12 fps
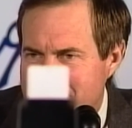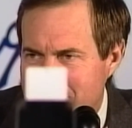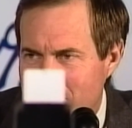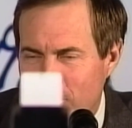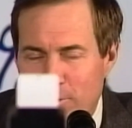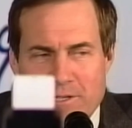
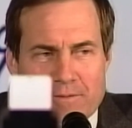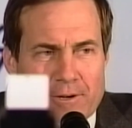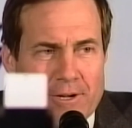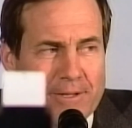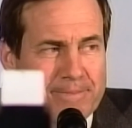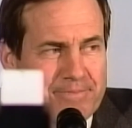First of
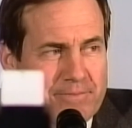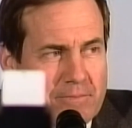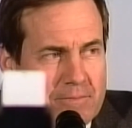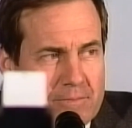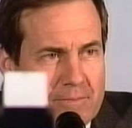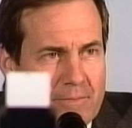all,
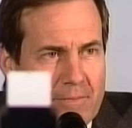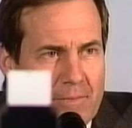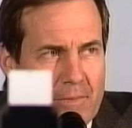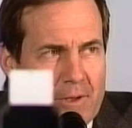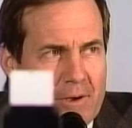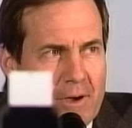
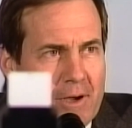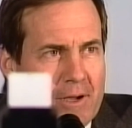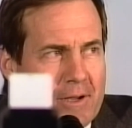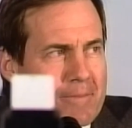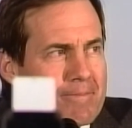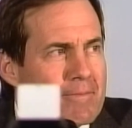
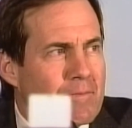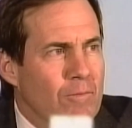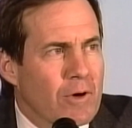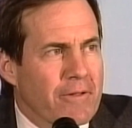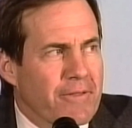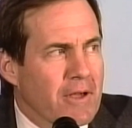I
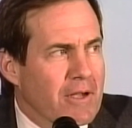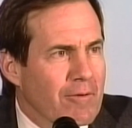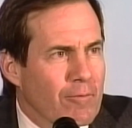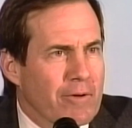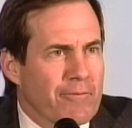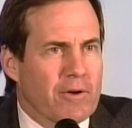want to thank
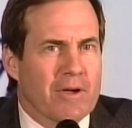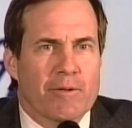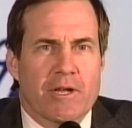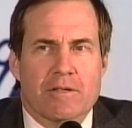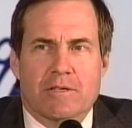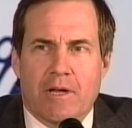everyone for coming
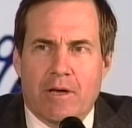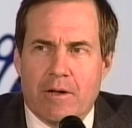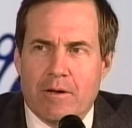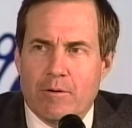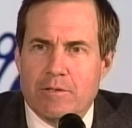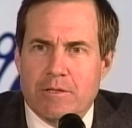out tonight. I
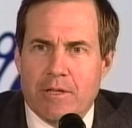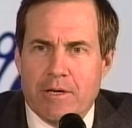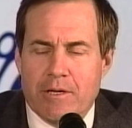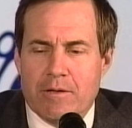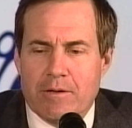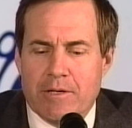know it's
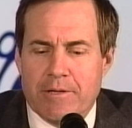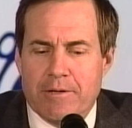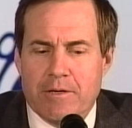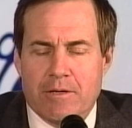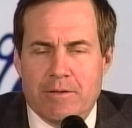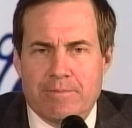late
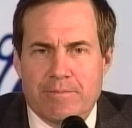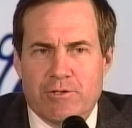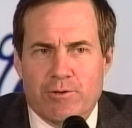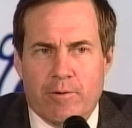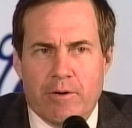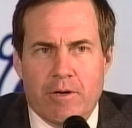and
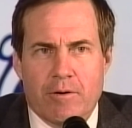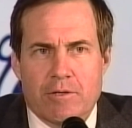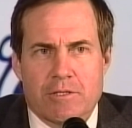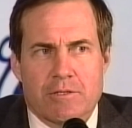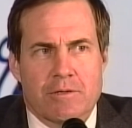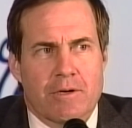short notice.